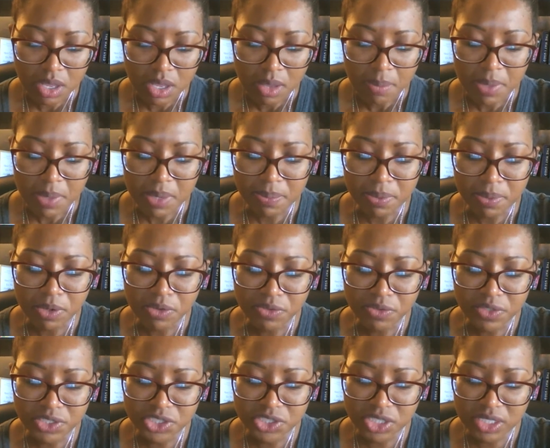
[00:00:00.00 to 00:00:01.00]
But
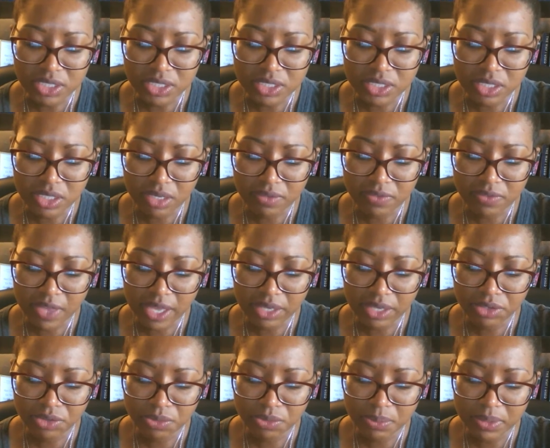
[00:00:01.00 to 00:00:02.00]
provisions of that
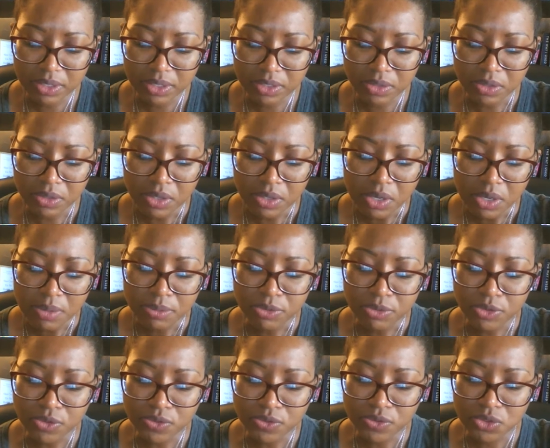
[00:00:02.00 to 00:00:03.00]
new bill
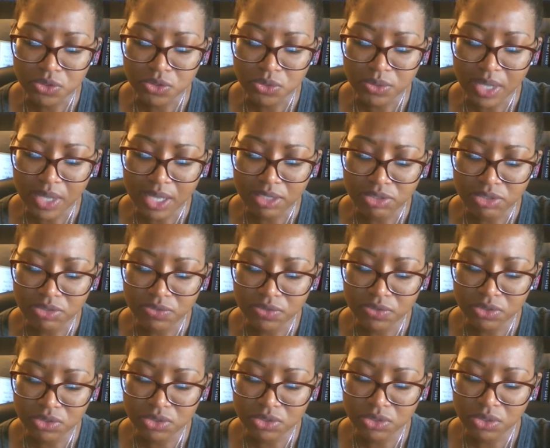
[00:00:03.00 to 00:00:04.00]
proved too
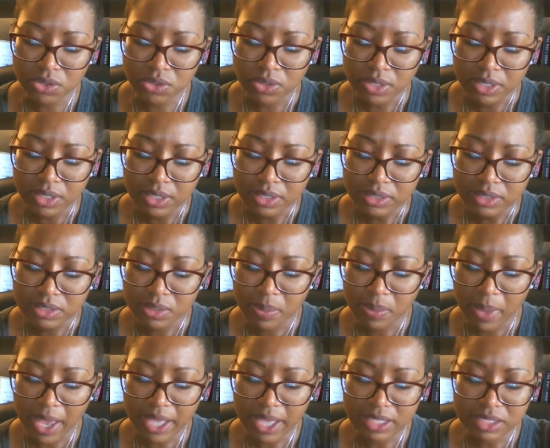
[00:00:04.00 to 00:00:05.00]
controversial to
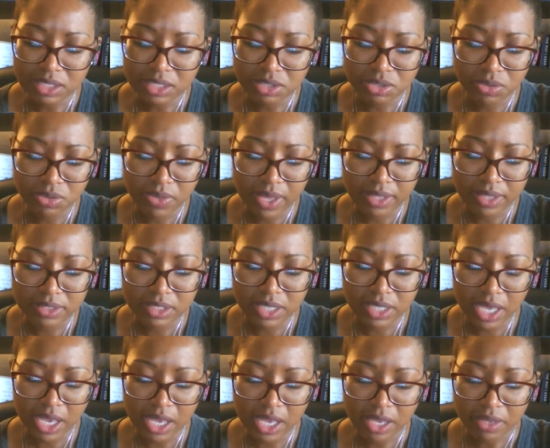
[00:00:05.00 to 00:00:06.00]
pass in
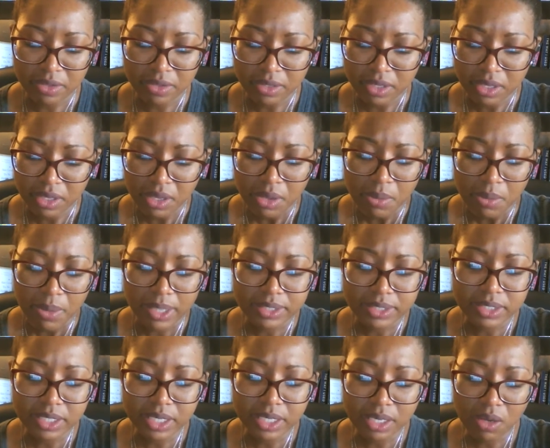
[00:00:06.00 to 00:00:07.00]
2008.
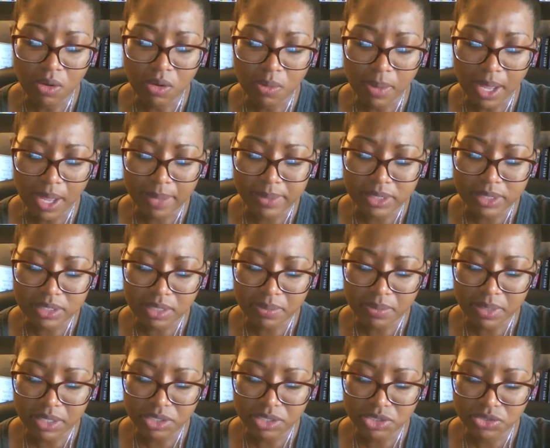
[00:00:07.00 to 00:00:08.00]
President Obama's
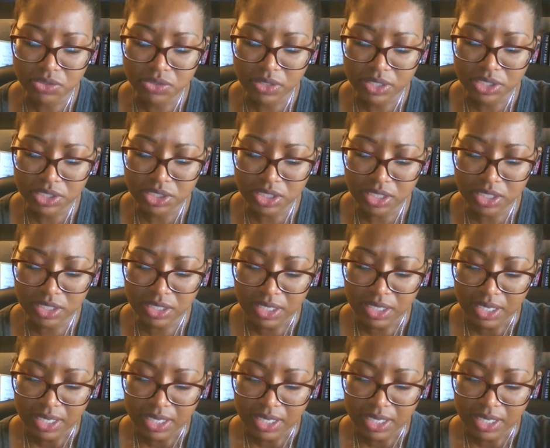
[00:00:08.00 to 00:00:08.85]
administration